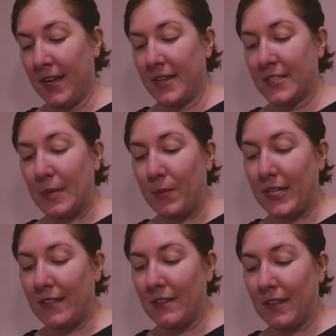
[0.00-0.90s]

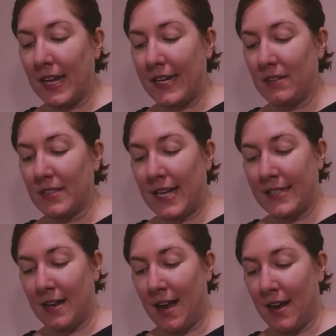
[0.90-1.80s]
Someone in the line
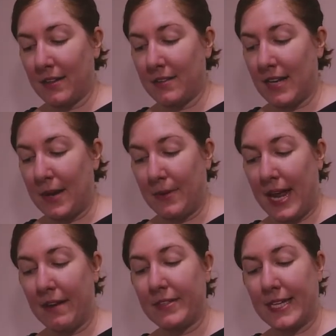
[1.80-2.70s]
outside knocked. I would
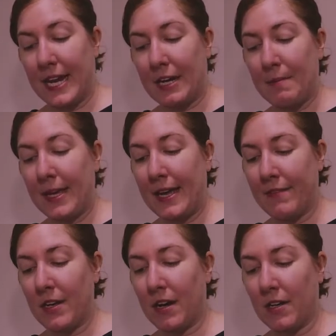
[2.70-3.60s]
have to carry my
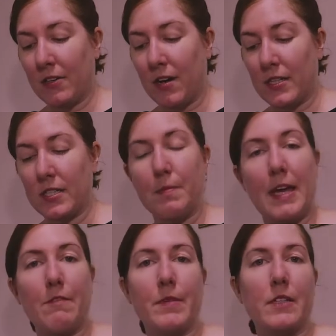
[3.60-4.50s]
heavy heart across the
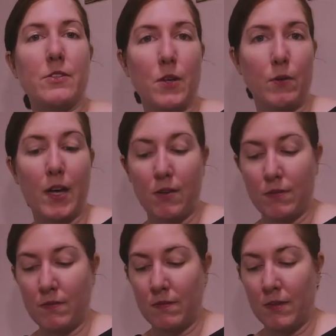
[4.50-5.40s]
pavement
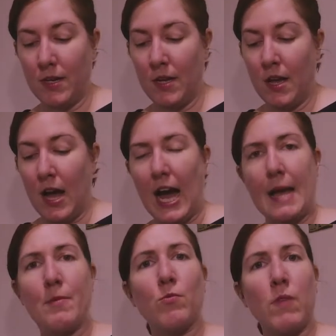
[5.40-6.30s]
solo.
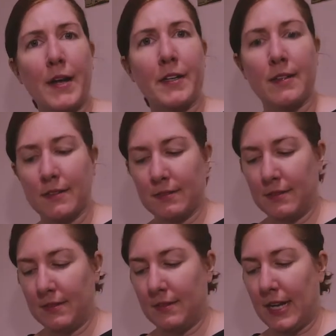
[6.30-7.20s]
I'm a runner,
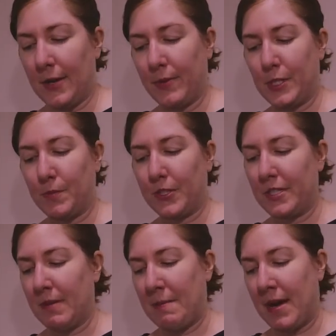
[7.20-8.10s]
I whispered
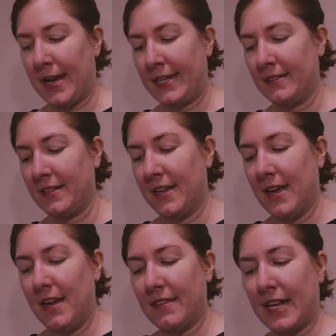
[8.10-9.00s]
to my mind.
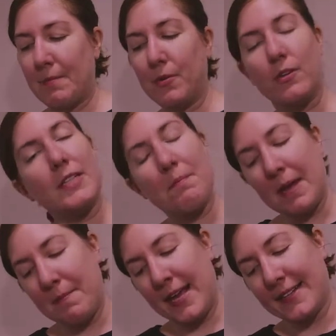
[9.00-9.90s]
Then I pulled up
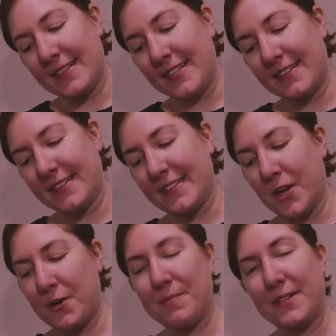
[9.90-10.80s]
my panties,
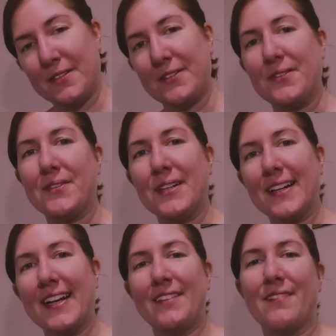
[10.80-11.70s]
opened the
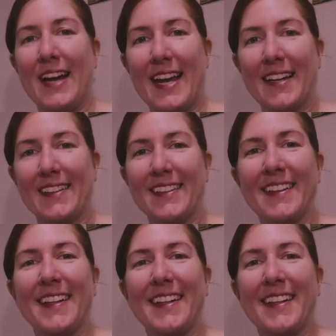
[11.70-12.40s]
door, and ran.